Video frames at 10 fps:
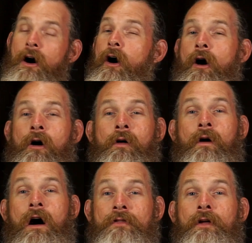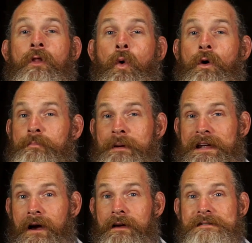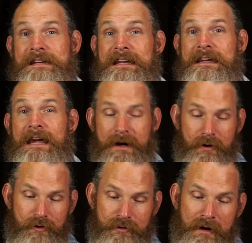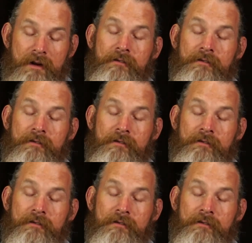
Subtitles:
all on the Lord because he cares.